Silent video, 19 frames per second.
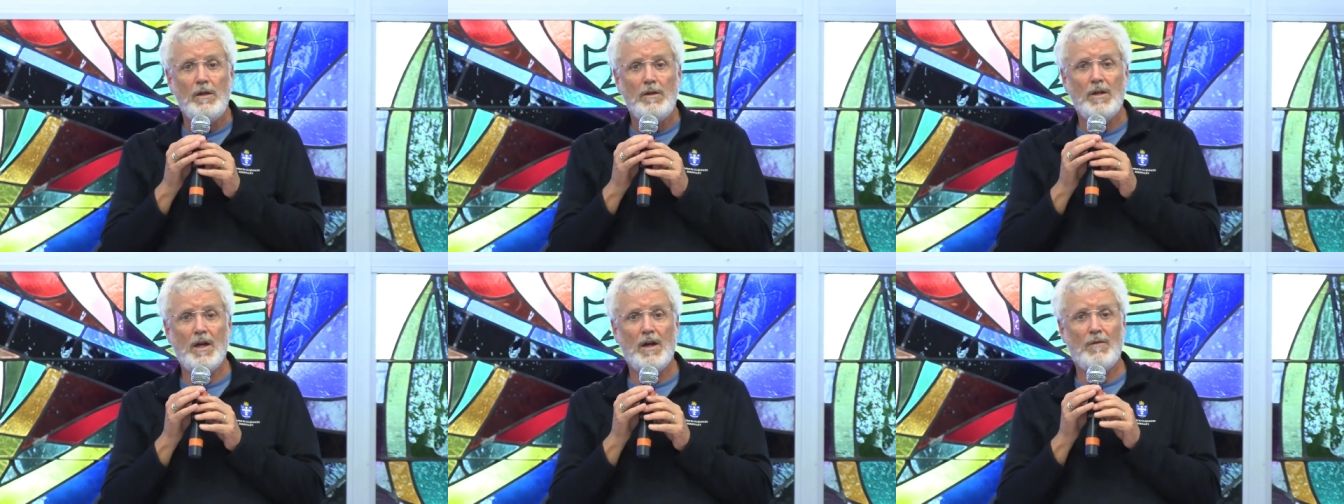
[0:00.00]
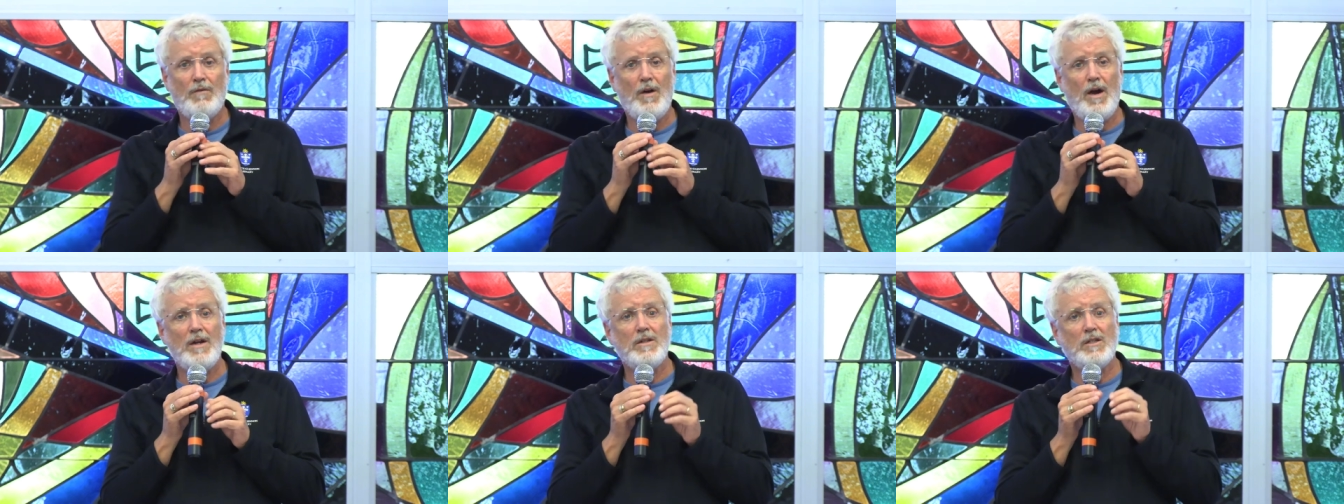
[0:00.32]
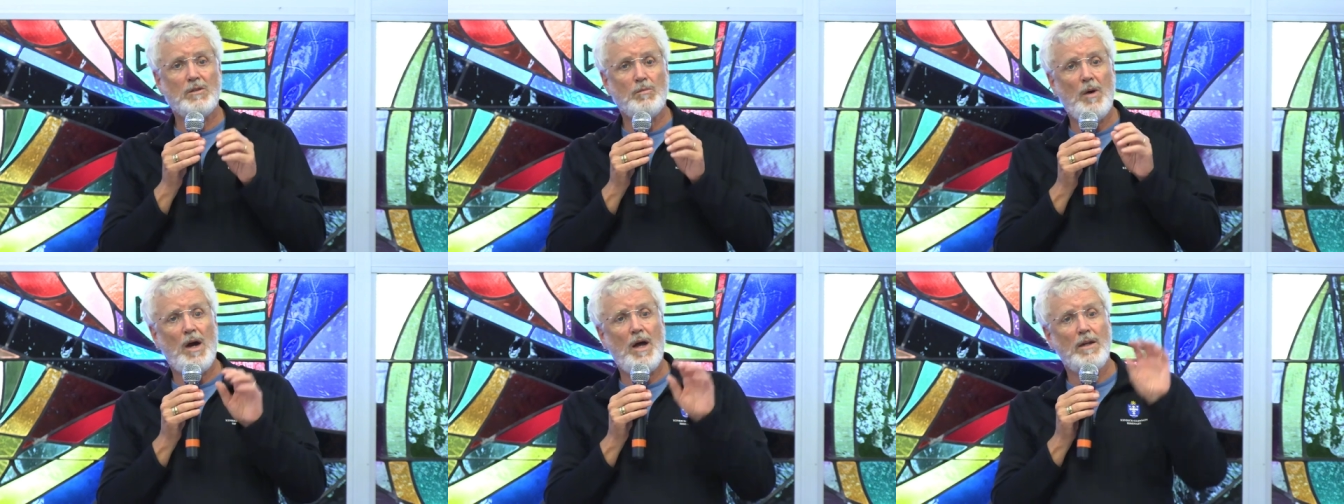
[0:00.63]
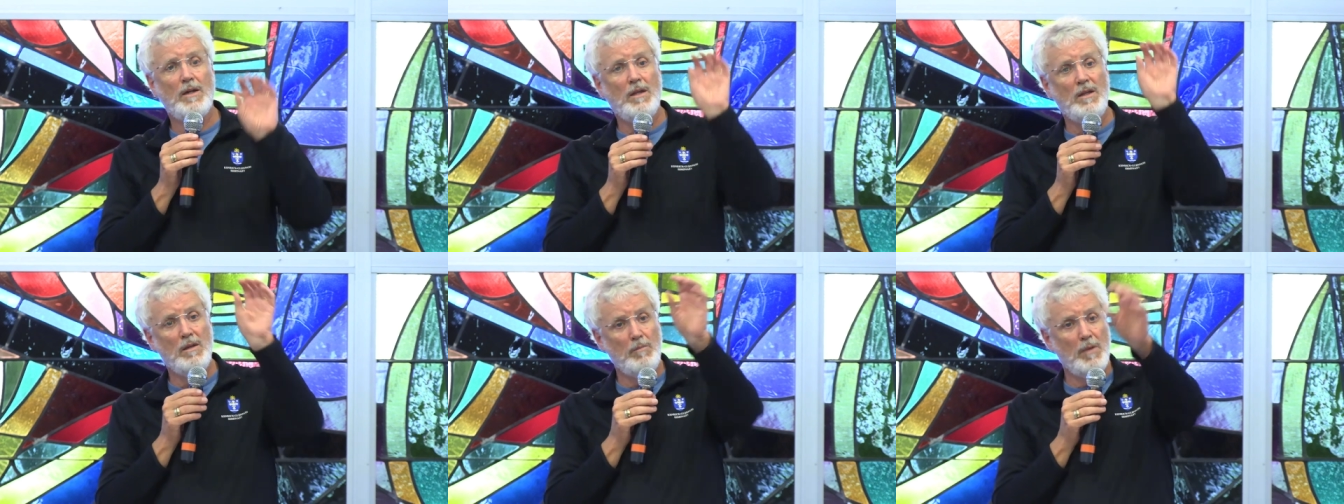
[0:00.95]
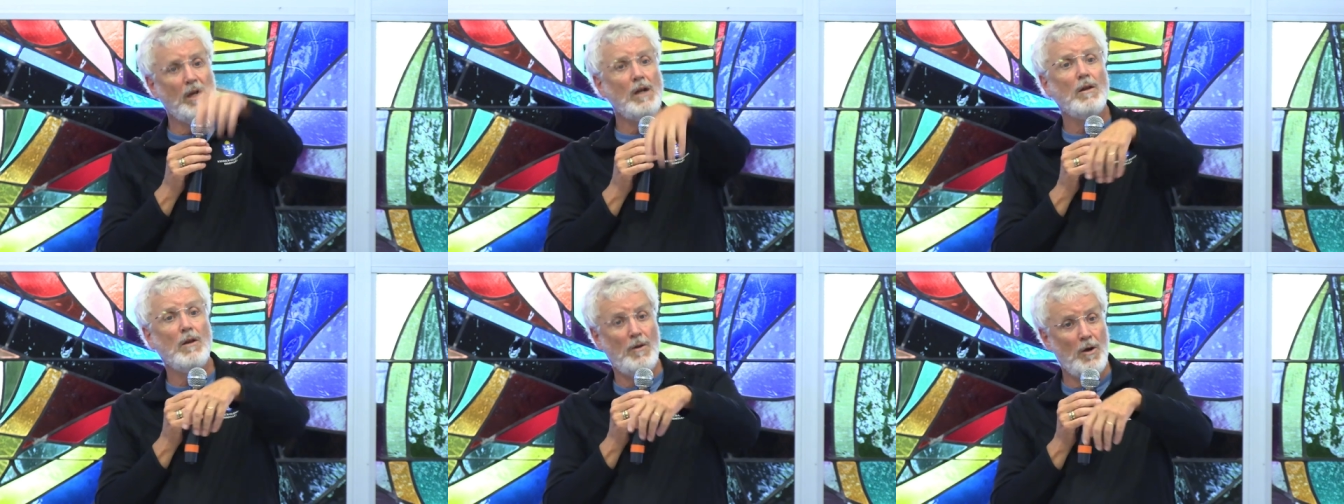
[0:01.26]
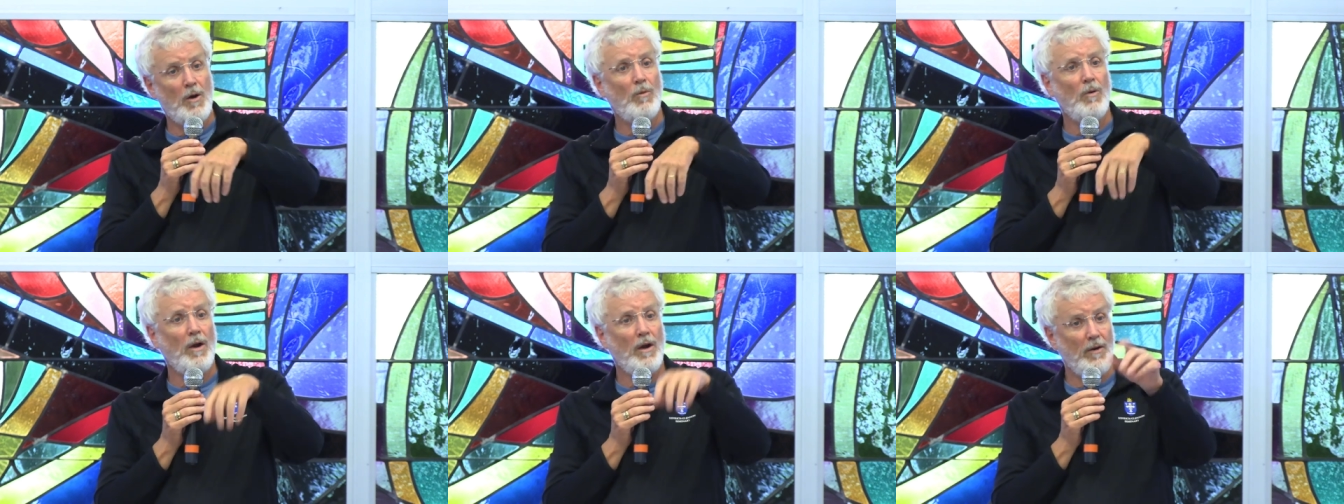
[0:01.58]
You got to find a spot in the middle of
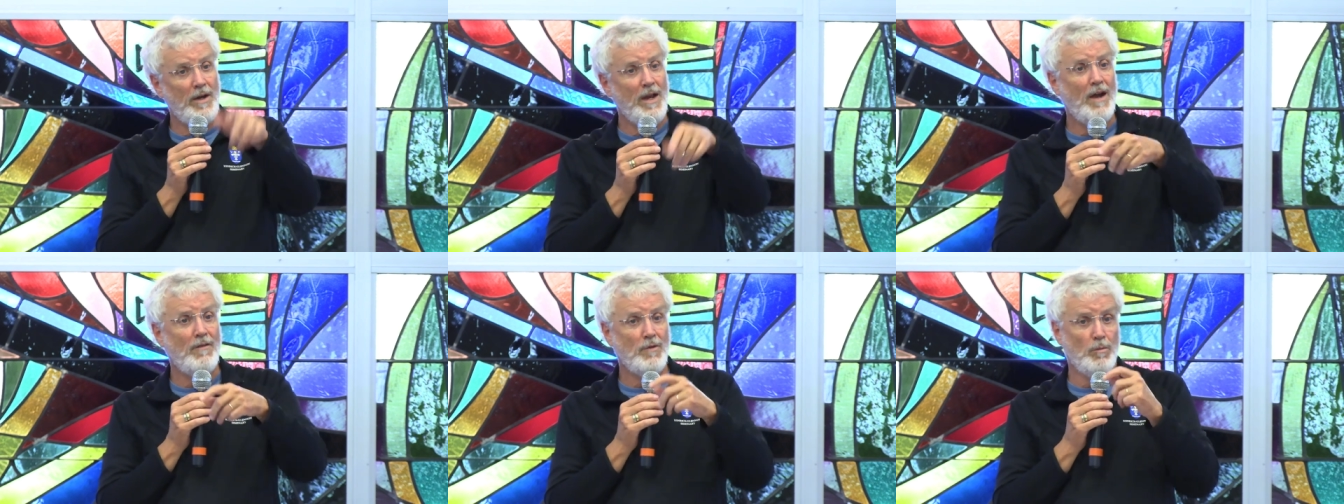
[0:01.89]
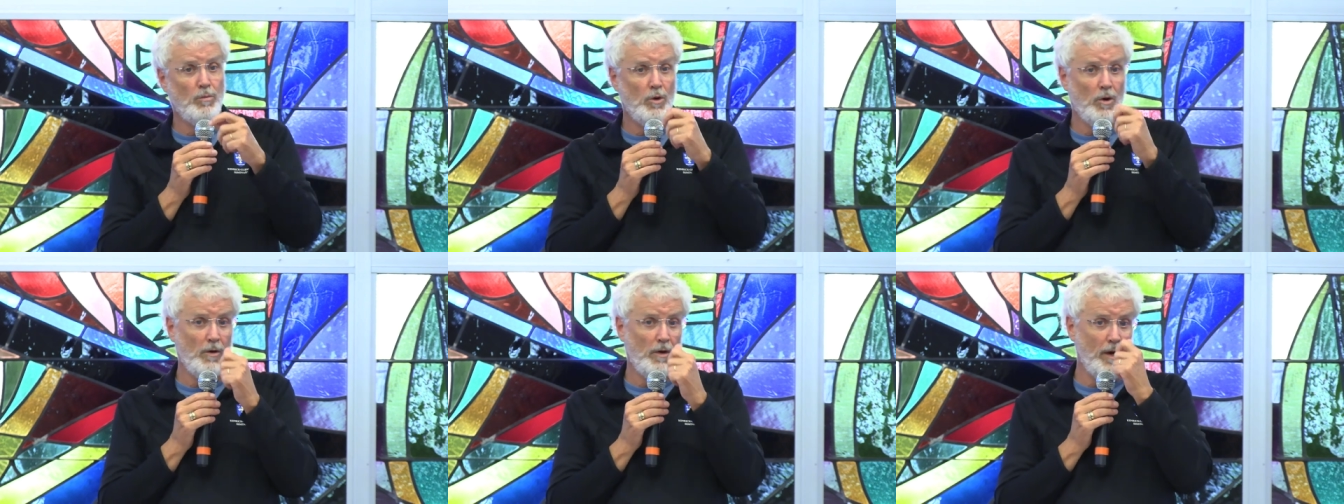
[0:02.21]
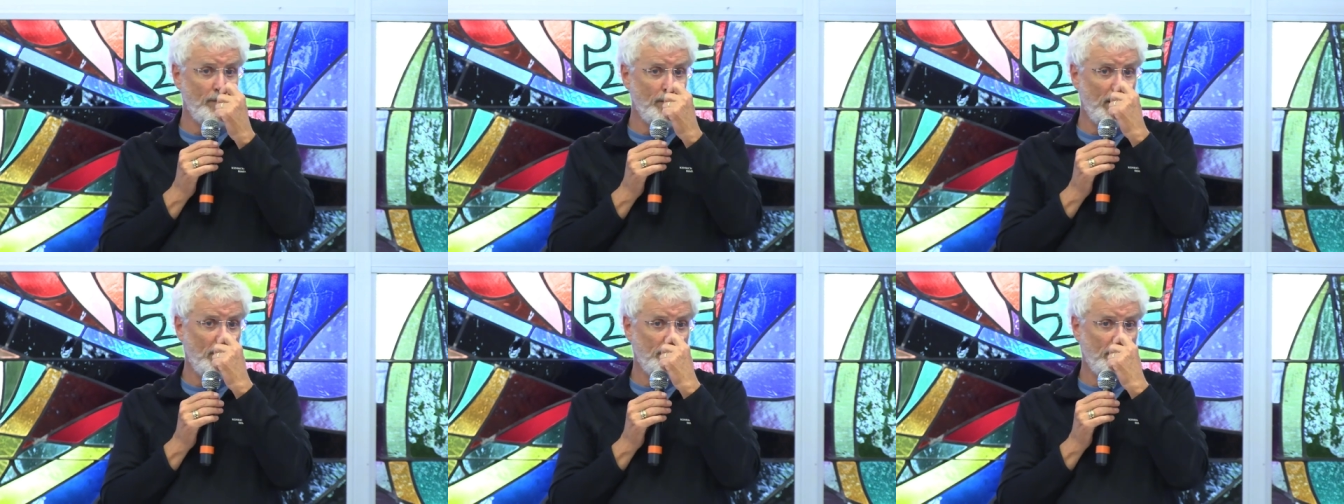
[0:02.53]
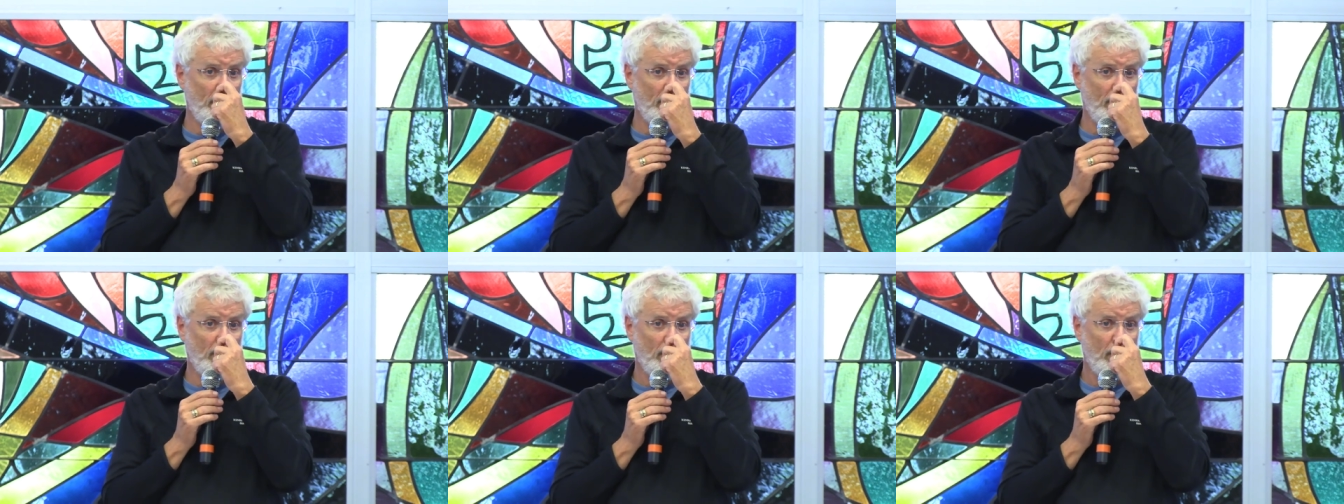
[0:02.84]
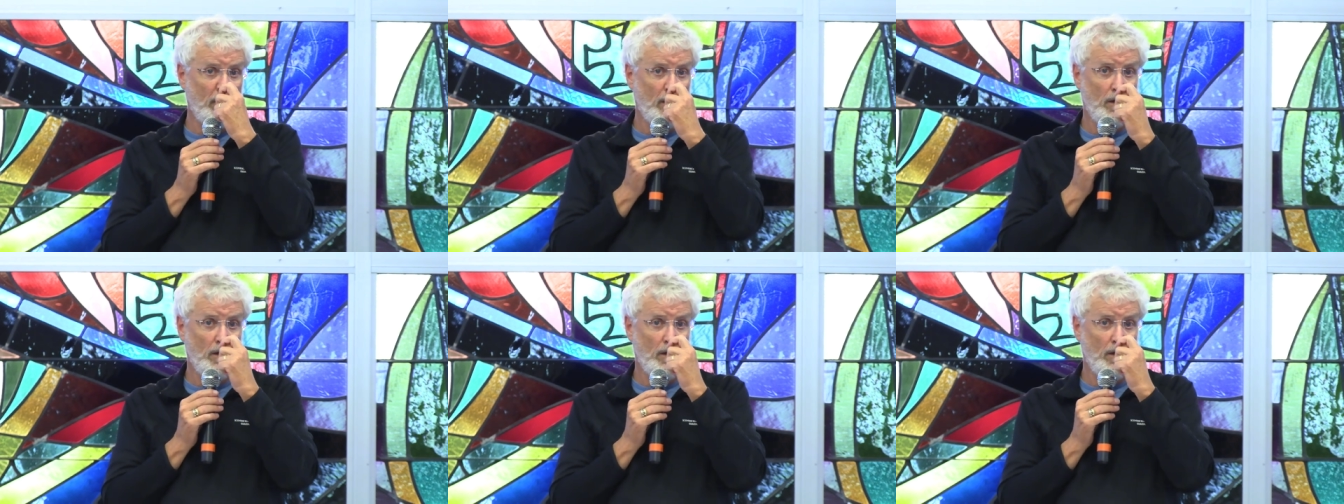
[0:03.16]
nowhere and have your program out there.